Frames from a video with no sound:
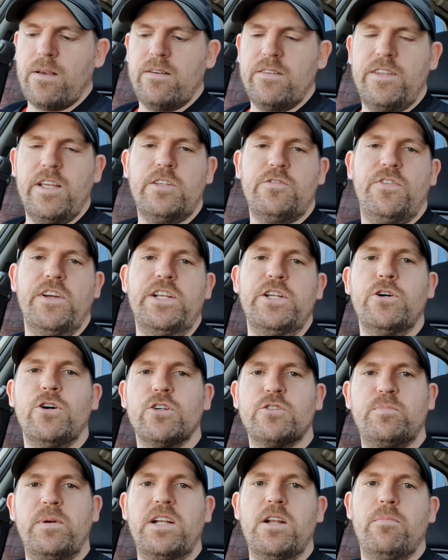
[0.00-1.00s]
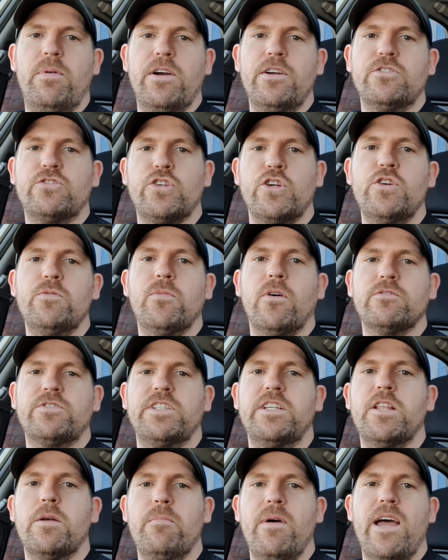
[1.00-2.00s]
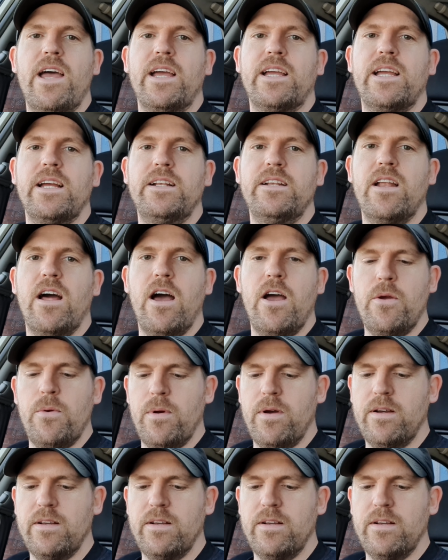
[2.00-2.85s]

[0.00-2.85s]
This video has been about 2 months in the making now,